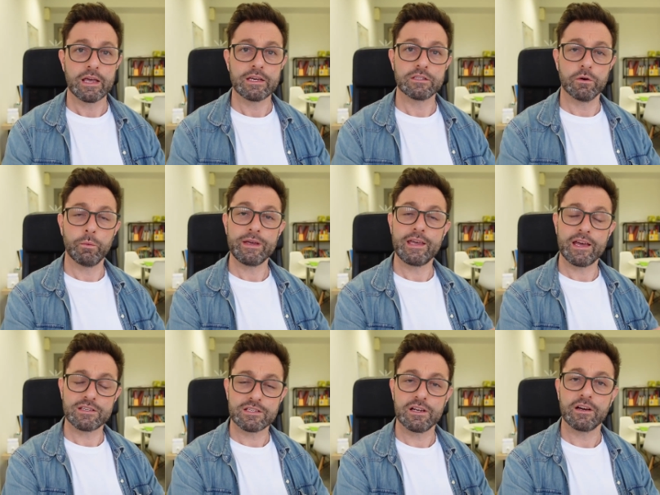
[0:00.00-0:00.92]
is that we
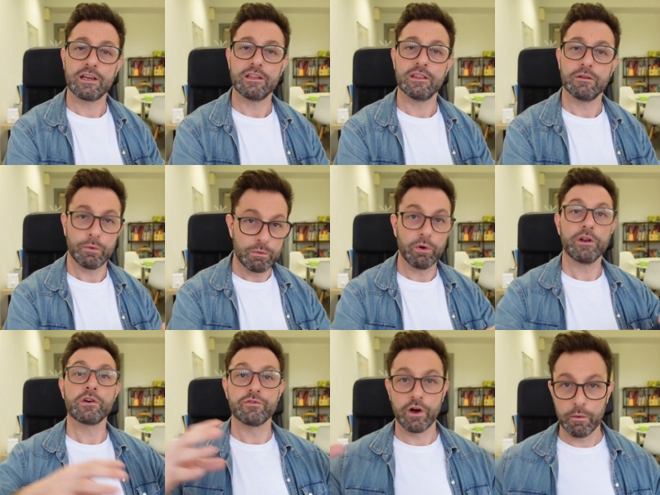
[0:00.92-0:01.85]
get stuck in, we want
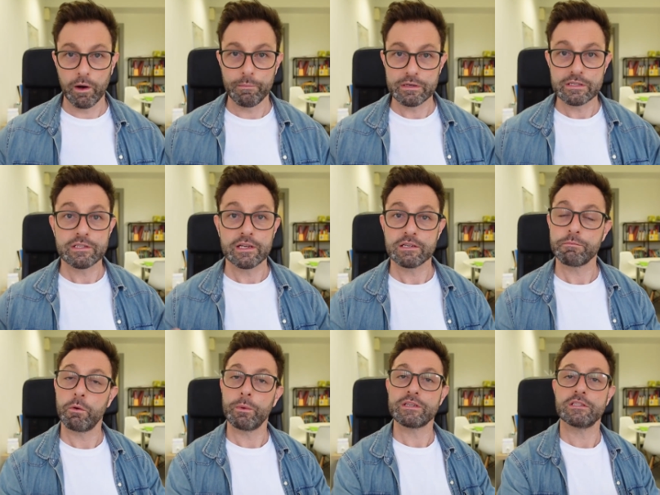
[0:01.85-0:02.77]
to grow our business,
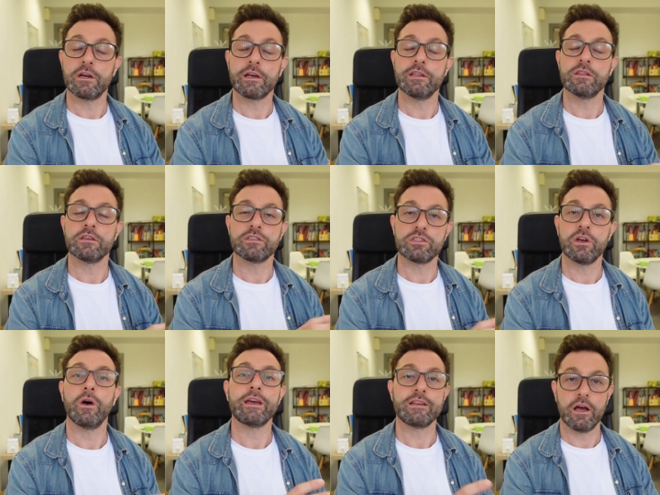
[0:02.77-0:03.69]
but we're stuck in the
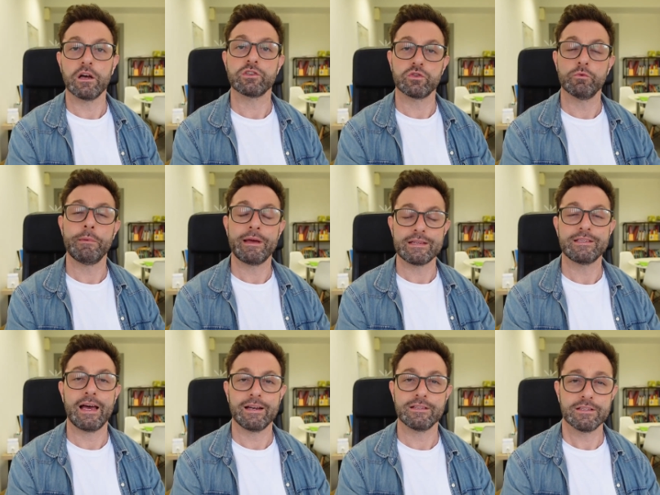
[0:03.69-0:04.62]
side hustle
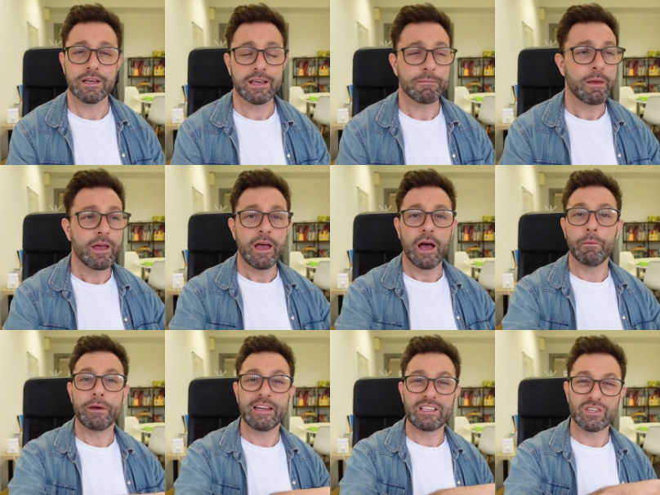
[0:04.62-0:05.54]
mentality. And
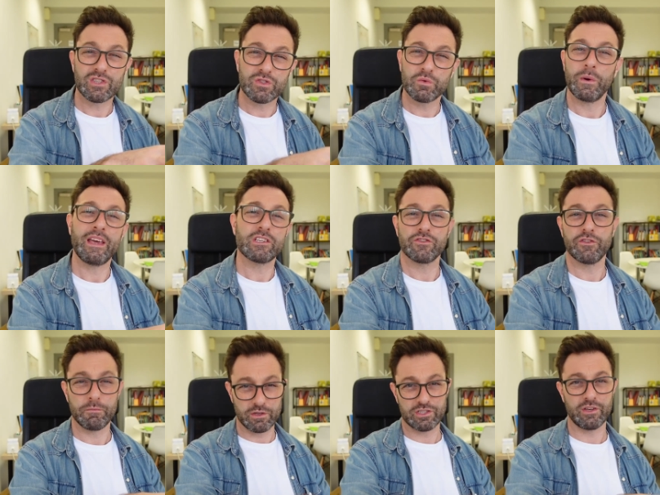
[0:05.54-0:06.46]
we need to switch
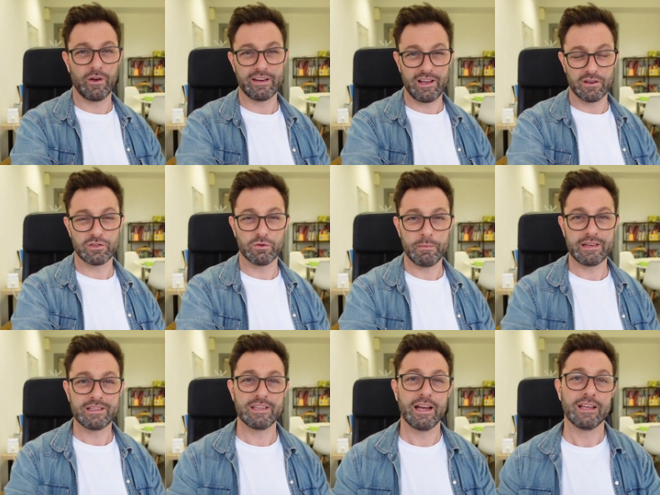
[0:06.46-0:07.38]
from the side hustle
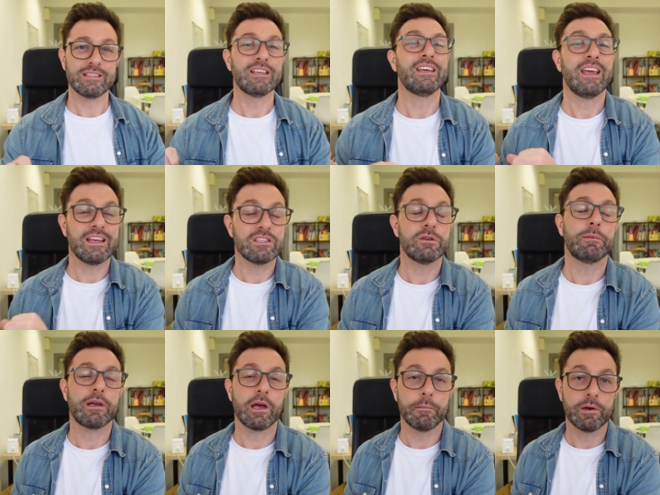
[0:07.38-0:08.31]
mentality into
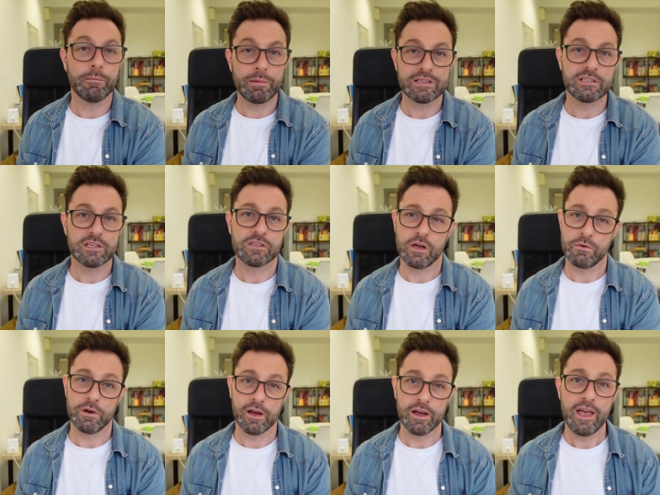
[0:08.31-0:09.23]
becoming a business
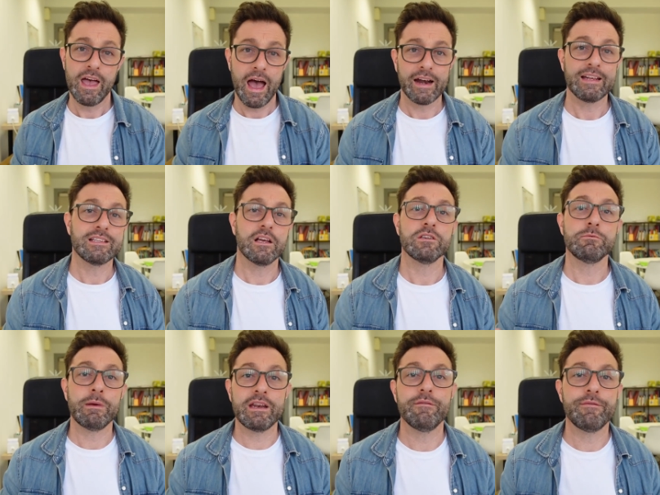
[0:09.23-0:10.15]
owner. And it does
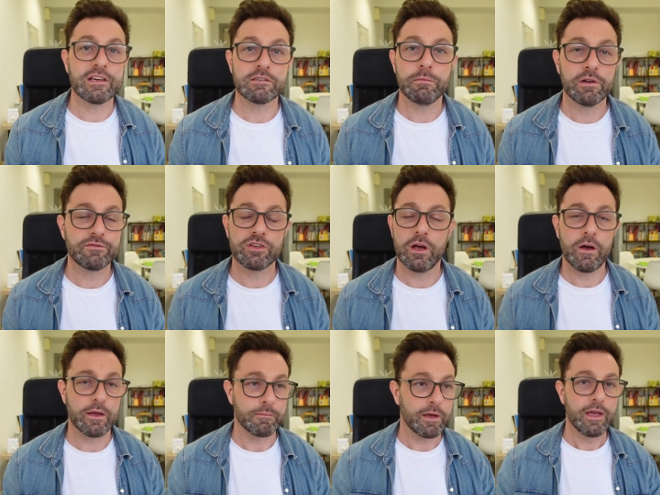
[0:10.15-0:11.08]
mean investment of
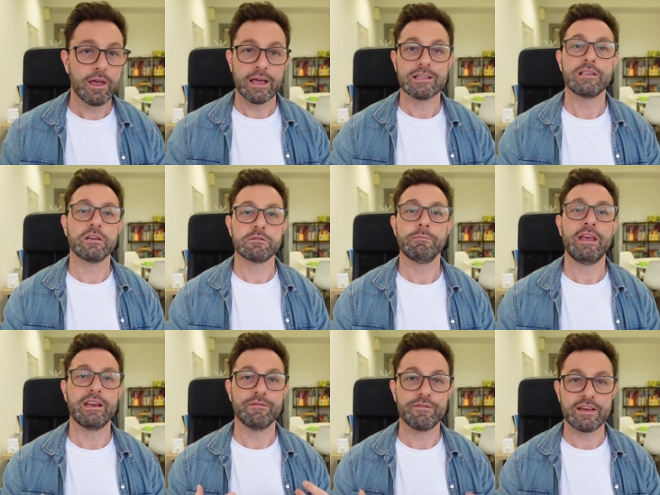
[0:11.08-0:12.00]
time. It does
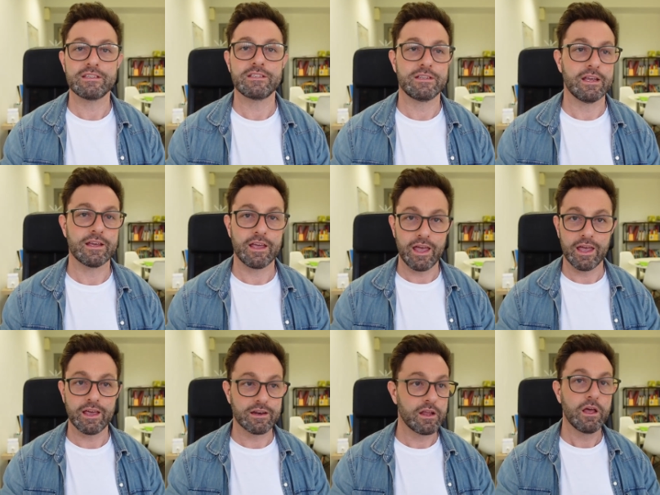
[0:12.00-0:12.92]
mean investing
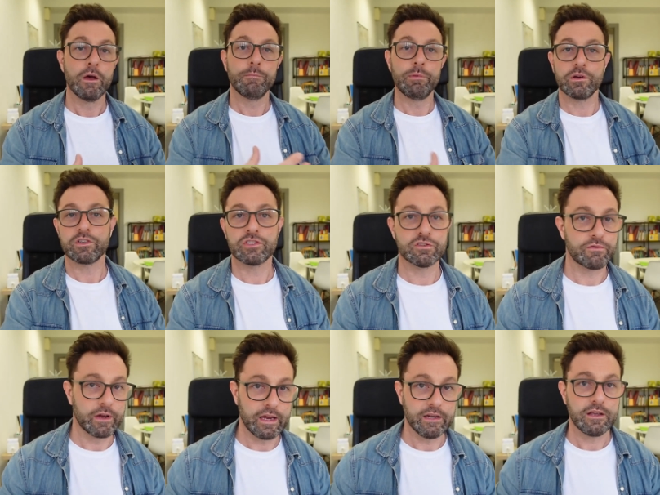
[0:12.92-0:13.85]
in books to
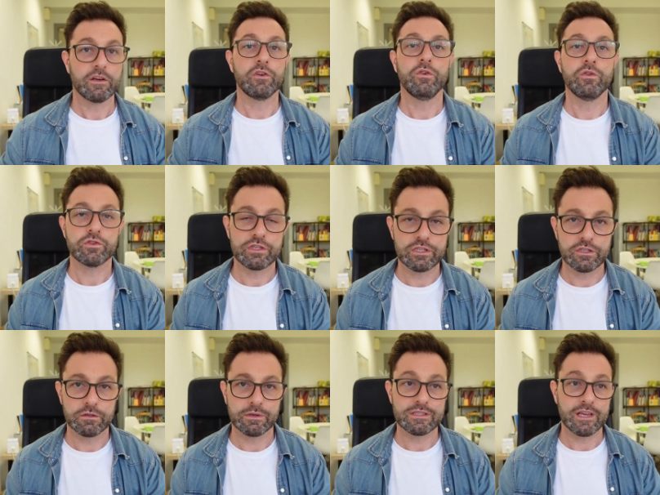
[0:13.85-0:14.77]
read, courses
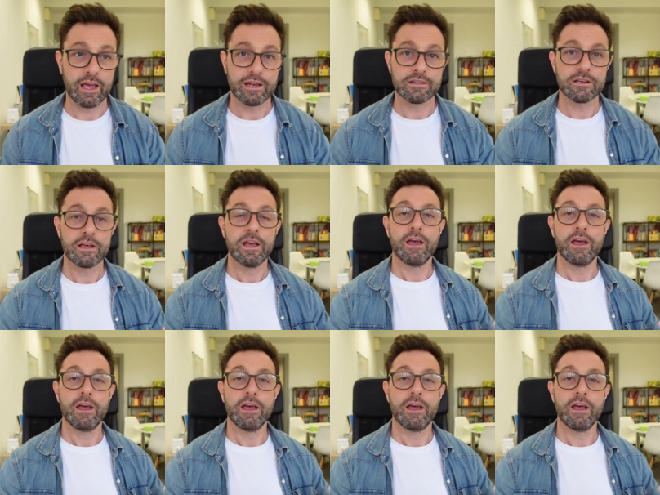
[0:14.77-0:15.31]
to attend,